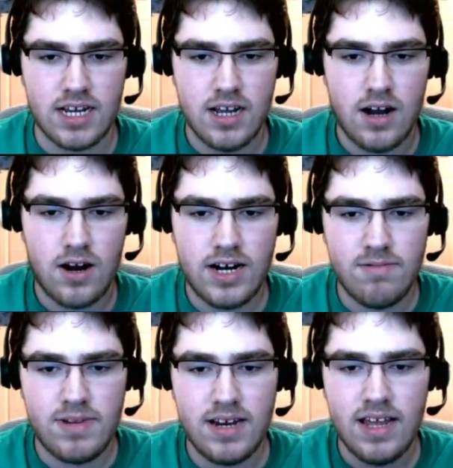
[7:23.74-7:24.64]
are
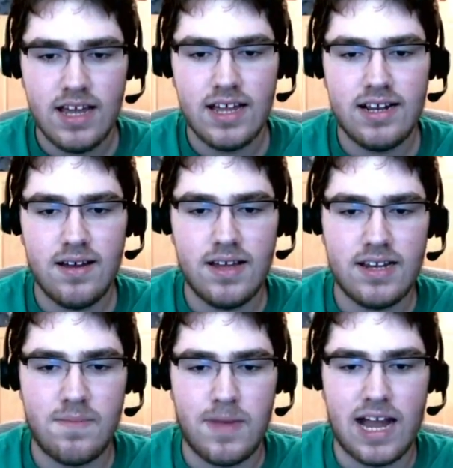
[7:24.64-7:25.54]
the, the
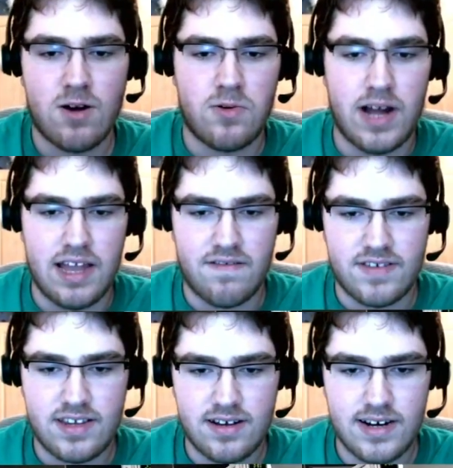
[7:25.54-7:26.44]
the
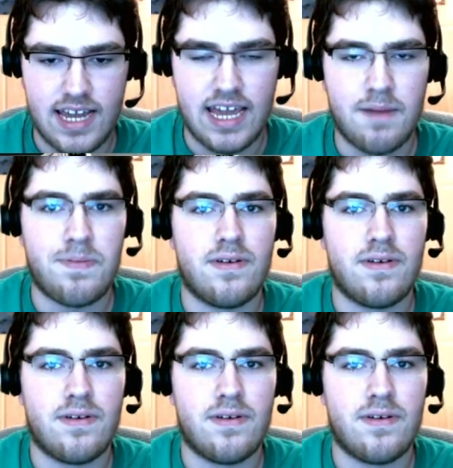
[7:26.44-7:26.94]
microwaves? Are they hip?